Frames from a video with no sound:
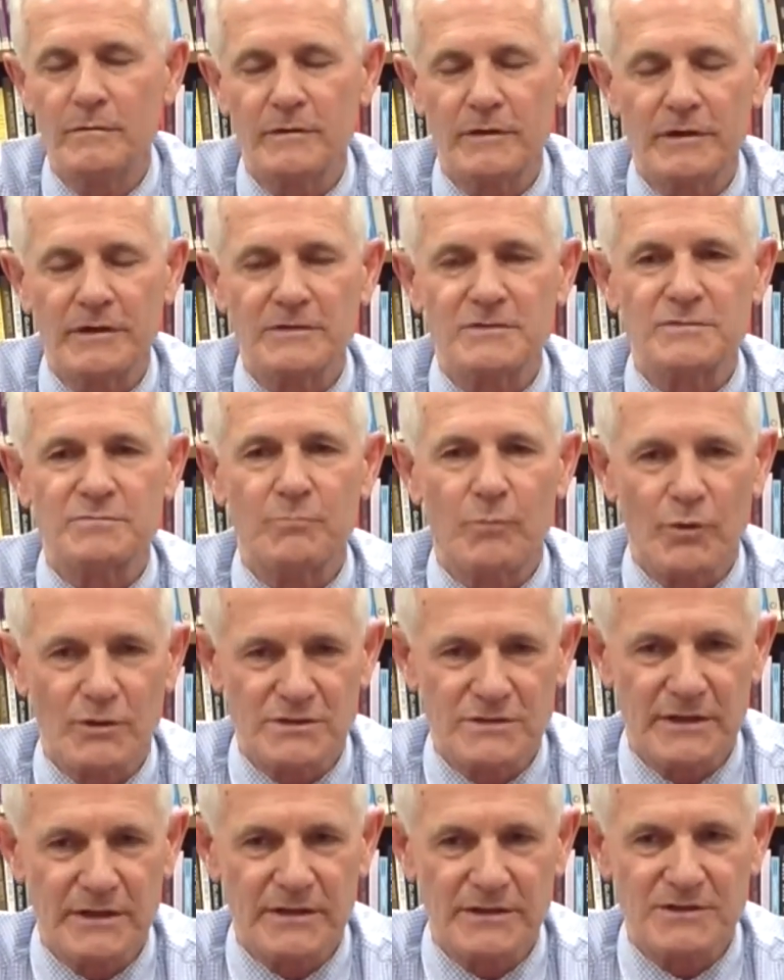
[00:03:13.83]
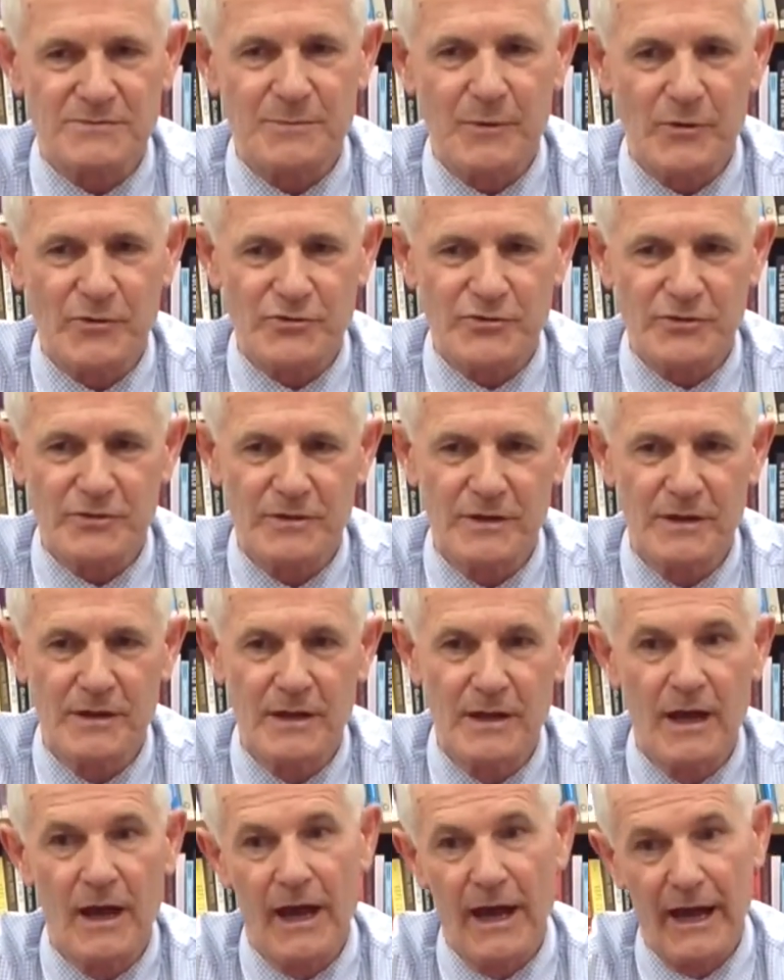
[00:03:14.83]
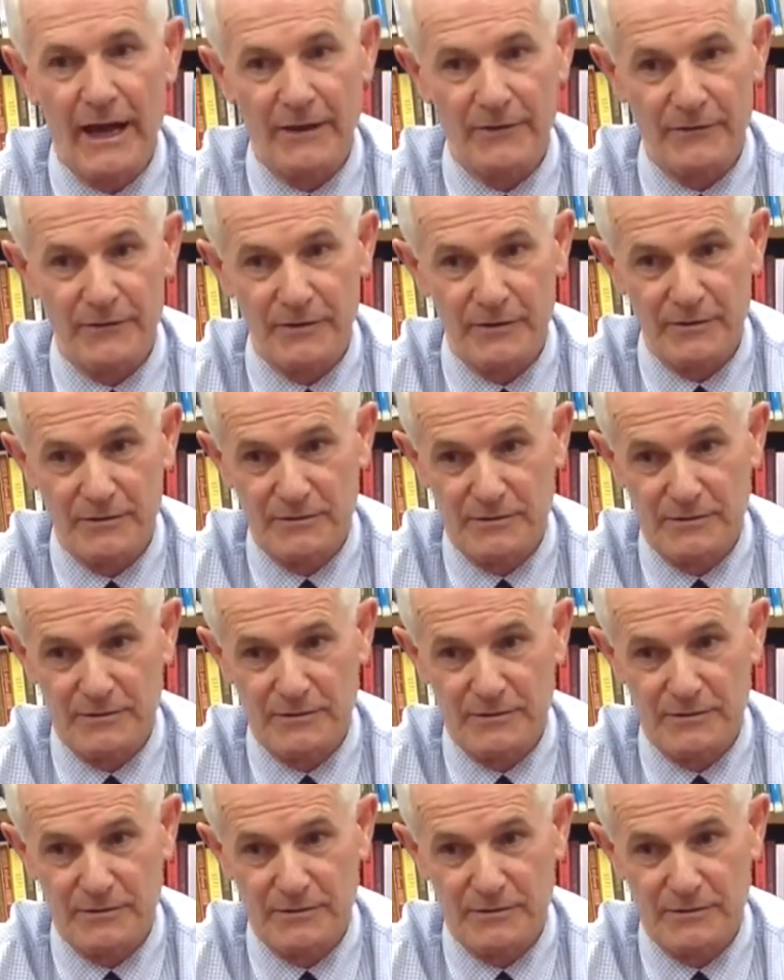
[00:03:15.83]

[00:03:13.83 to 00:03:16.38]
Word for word: gets more sun exposure, and